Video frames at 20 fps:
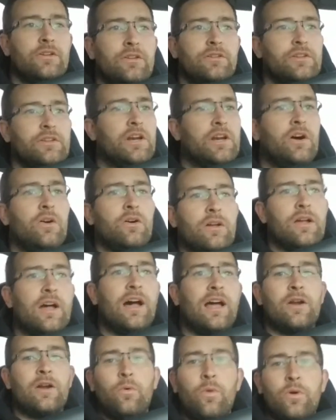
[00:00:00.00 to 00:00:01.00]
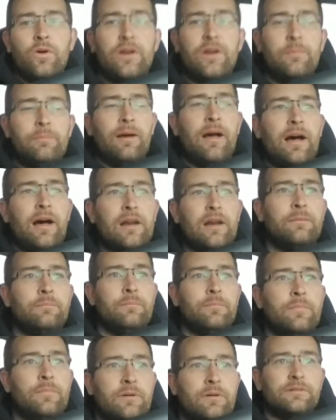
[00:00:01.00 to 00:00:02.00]
You don't got to worry about them
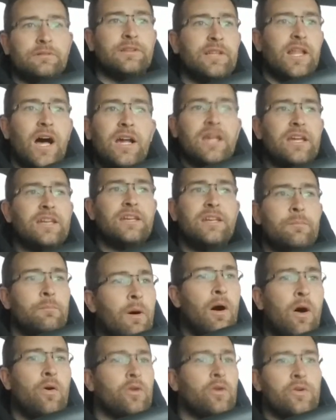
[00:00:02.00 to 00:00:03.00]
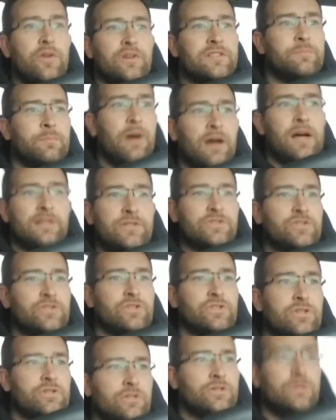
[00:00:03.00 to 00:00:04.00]
lugging the motor as
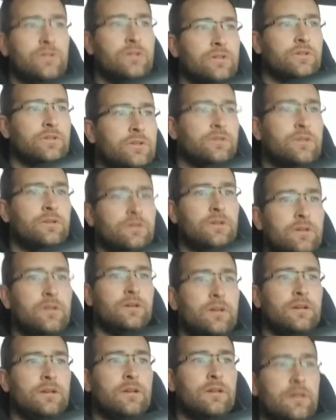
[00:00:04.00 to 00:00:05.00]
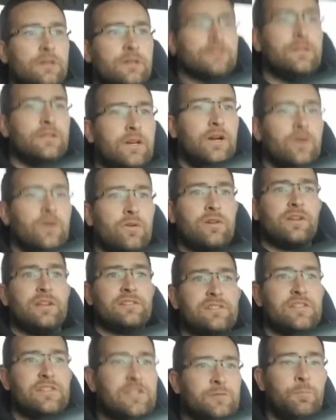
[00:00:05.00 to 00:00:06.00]
much, you know,
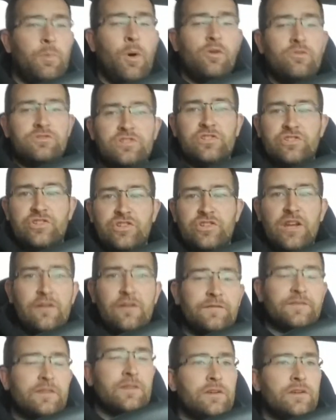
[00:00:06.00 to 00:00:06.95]
because it's supposed to shift.